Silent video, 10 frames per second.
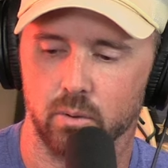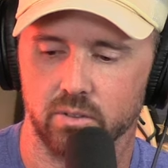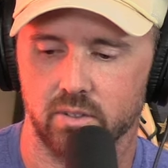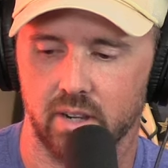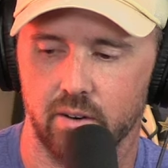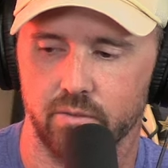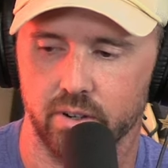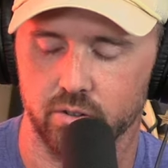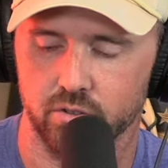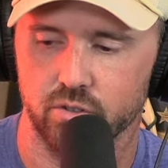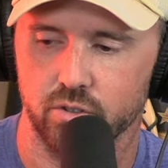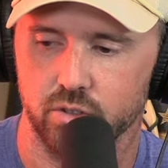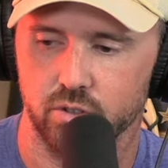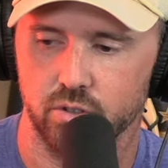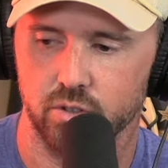Lawrence Outfitters
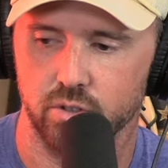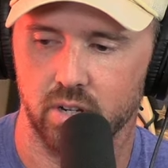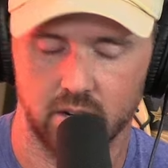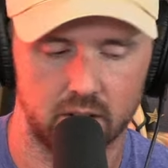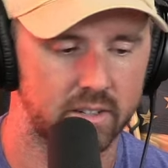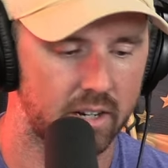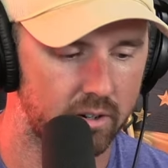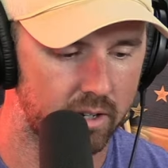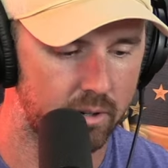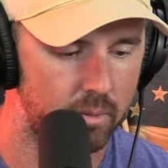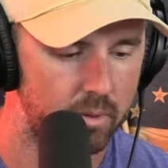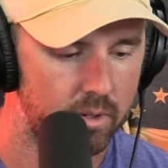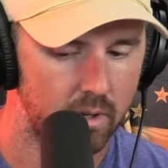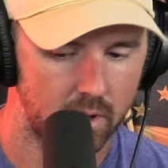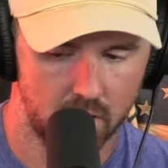in Ontario.
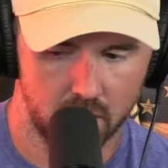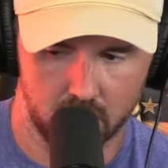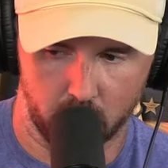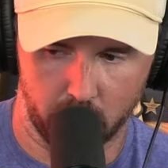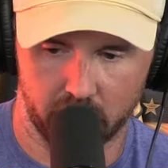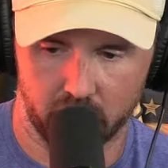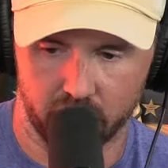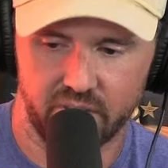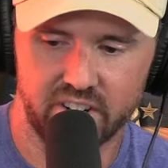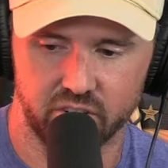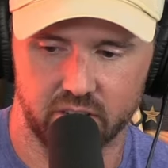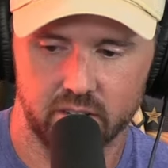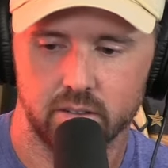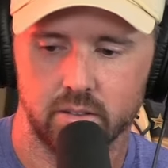We were mm-hmm. going to go fishing,